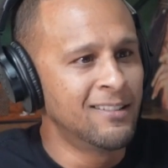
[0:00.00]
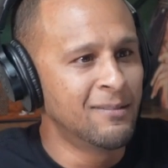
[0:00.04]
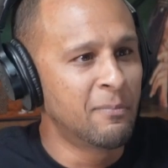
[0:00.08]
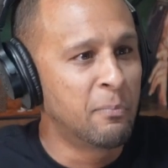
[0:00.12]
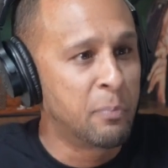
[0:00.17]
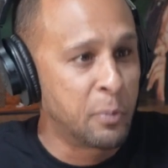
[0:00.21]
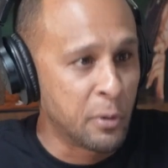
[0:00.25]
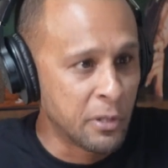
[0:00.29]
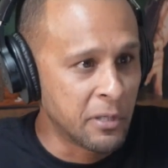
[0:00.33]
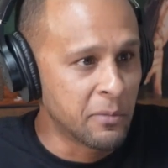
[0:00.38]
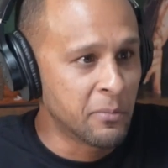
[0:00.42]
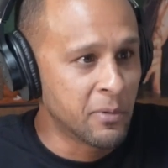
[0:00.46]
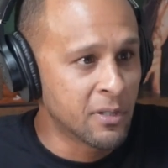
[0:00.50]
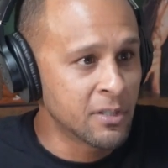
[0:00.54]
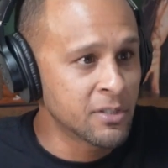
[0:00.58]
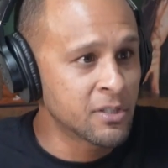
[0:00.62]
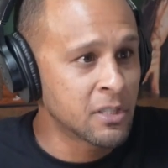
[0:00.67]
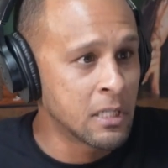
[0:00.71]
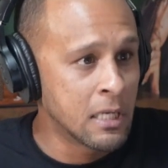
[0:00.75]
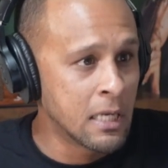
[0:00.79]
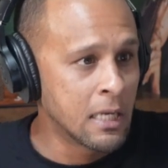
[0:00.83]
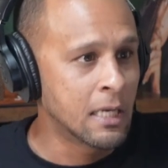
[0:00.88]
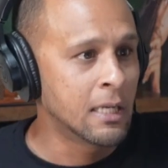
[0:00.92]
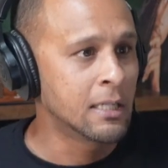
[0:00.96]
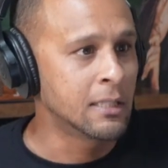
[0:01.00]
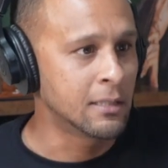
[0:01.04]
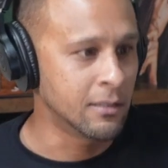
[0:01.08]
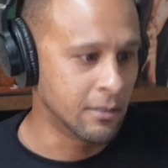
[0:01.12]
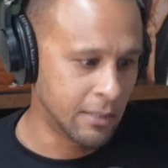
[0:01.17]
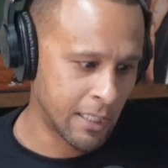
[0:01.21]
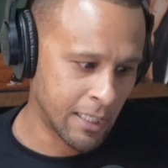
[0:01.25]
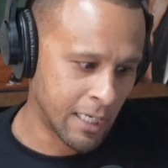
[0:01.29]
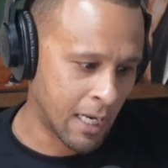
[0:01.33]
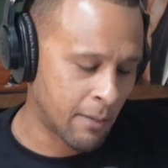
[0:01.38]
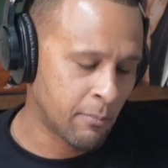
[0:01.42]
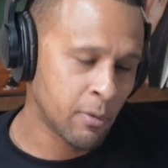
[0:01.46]
pretty much.
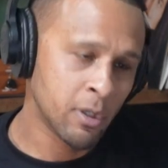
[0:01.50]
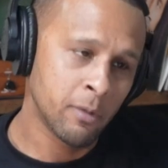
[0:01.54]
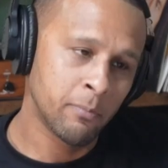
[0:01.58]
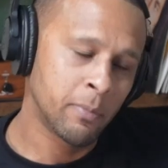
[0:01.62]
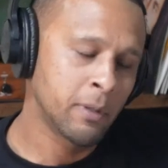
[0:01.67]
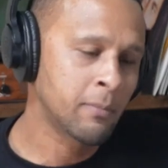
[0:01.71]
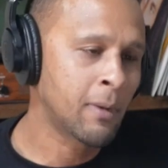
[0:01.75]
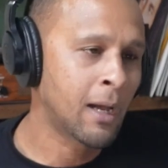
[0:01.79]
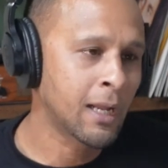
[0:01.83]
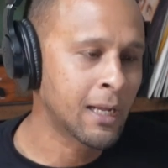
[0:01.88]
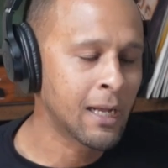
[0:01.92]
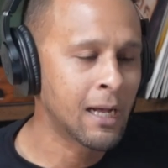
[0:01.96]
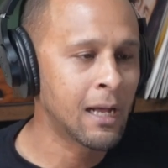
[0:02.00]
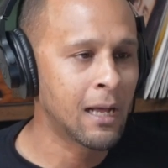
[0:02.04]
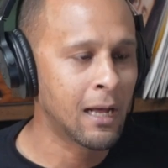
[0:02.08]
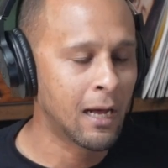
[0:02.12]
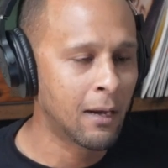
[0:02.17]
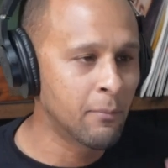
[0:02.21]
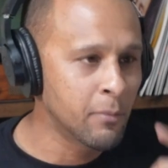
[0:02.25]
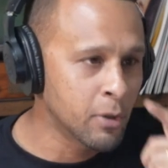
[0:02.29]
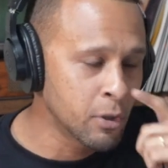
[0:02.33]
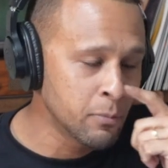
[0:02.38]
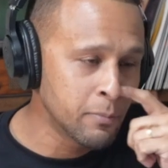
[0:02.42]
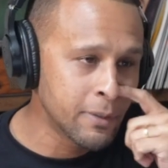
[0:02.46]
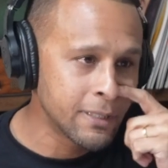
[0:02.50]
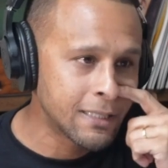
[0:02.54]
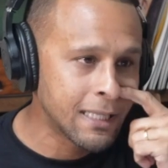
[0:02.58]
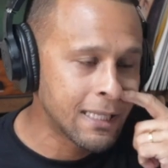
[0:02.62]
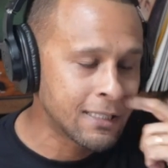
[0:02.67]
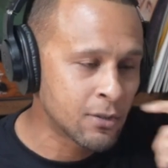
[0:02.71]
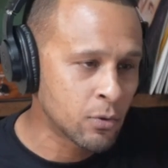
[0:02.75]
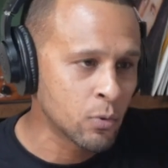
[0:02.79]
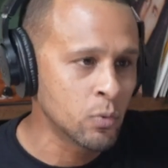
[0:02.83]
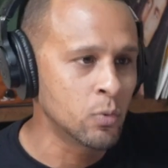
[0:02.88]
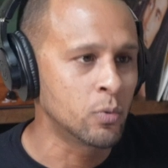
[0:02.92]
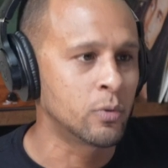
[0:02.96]
then I'm going to be my guy. I'm going to be that
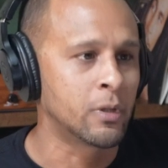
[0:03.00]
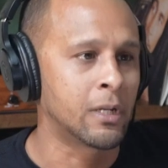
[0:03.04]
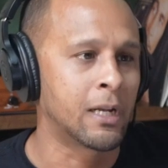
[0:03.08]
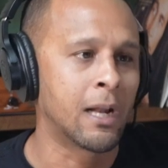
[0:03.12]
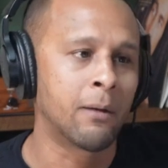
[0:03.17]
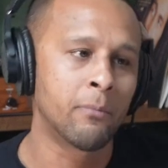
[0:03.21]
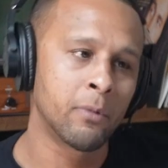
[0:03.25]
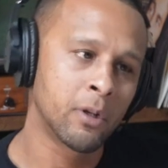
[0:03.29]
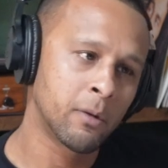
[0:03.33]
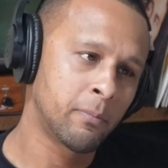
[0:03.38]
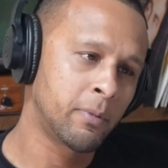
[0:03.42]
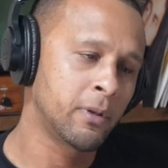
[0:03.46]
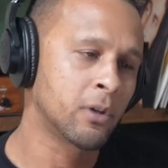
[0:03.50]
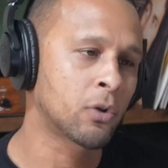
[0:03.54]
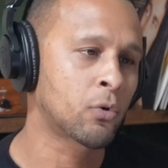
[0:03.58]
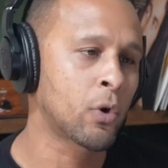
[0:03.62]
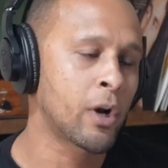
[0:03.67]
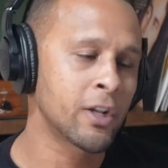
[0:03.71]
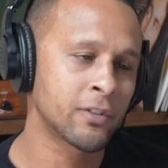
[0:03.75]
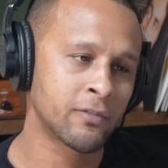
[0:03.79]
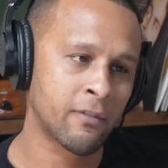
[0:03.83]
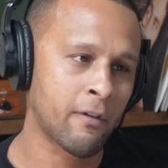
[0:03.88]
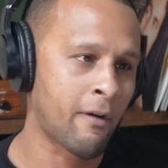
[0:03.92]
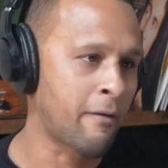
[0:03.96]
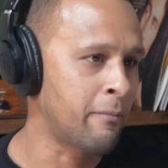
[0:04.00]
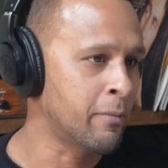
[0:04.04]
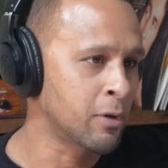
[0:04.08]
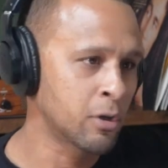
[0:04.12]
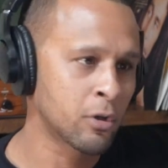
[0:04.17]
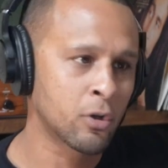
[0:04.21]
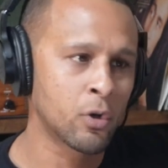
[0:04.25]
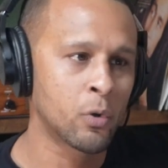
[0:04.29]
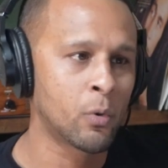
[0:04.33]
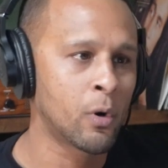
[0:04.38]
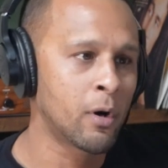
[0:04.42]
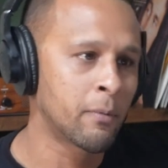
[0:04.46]
dude, and I'm going to be aggressive. I'm going to
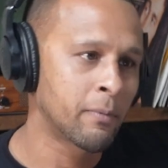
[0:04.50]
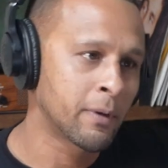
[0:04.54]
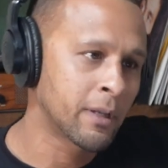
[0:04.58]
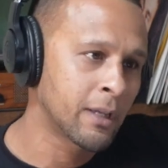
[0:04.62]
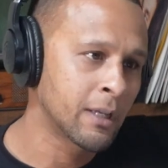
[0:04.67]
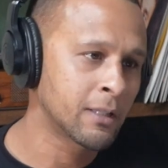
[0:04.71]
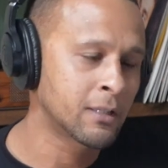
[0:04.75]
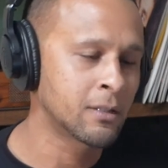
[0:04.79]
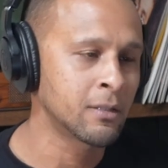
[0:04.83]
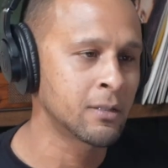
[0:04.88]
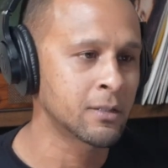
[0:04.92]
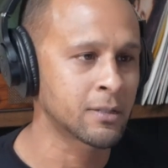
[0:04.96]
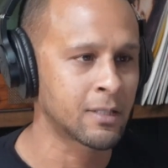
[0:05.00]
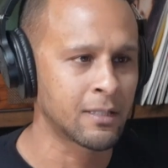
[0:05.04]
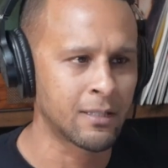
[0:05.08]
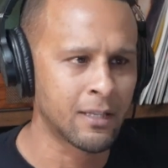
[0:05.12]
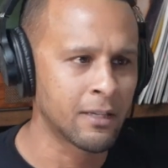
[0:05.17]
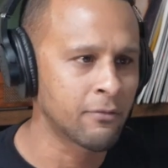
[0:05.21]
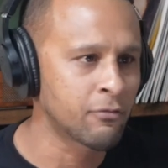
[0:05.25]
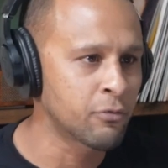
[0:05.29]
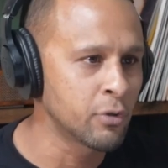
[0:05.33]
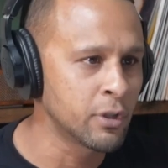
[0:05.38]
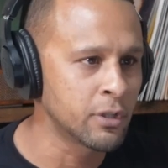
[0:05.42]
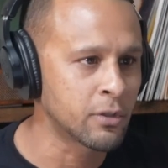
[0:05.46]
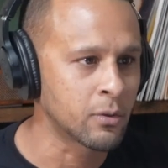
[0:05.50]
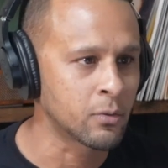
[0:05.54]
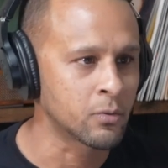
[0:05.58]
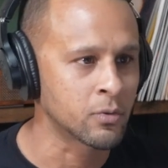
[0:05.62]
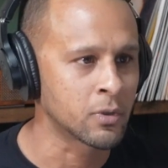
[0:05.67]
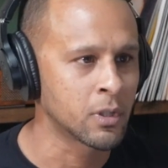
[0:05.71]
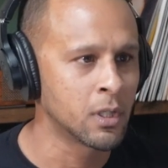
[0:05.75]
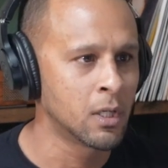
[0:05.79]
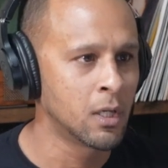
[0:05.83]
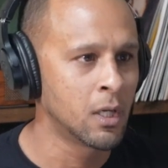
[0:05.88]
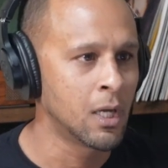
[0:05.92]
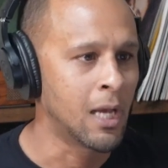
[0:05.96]
go up and get dunks and get free throws.
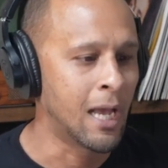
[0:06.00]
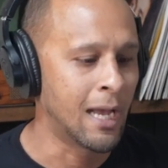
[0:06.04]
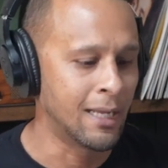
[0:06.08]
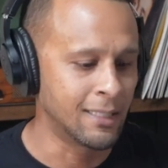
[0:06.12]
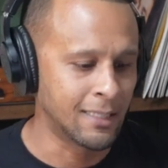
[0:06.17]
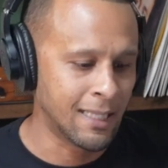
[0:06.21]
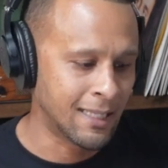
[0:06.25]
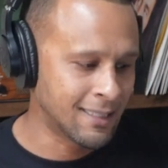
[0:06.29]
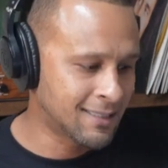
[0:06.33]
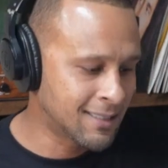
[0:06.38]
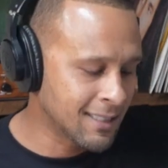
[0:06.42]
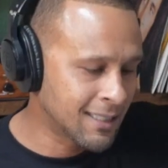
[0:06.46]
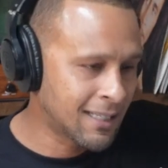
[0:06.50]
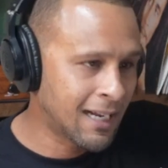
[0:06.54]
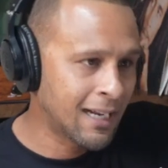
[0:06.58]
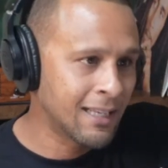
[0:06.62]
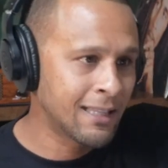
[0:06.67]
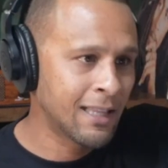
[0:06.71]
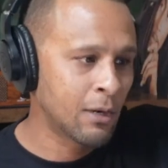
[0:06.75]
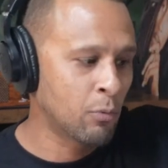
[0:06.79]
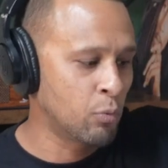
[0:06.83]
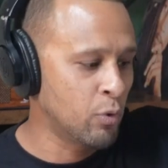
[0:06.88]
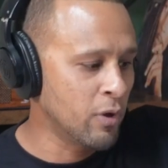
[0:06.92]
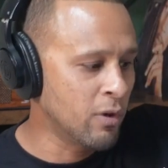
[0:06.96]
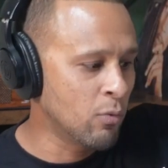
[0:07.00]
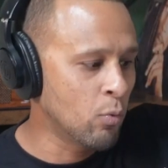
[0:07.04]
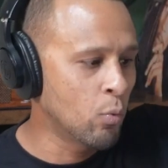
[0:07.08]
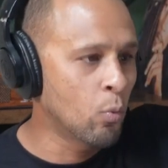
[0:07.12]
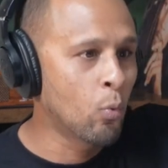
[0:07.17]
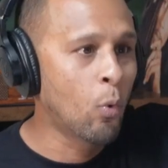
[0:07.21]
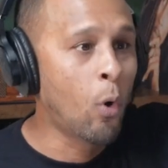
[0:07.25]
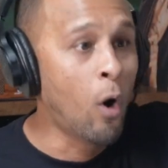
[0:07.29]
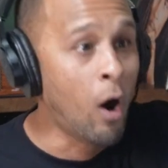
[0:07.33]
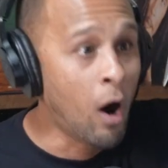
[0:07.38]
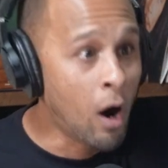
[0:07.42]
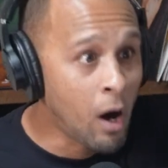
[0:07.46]
And that's the guy that we
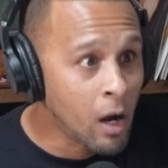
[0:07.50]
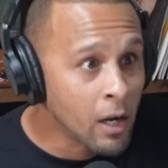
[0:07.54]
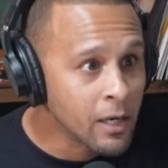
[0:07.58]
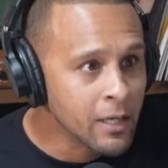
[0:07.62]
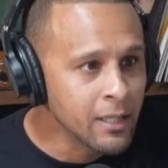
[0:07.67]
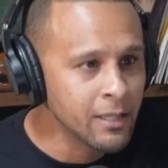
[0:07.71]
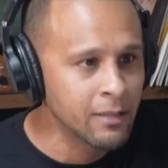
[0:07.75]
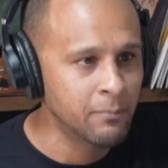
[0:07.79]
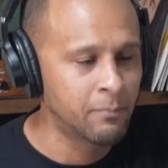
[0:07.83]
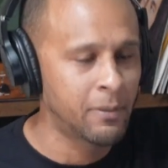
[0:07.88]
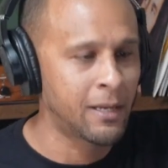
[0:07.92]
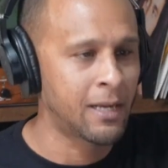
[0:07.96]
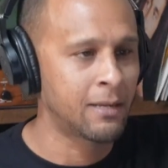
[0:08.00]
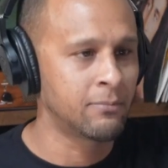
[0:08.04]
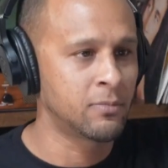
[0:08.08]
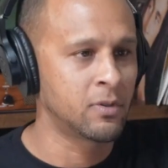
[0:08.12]
wanted Bam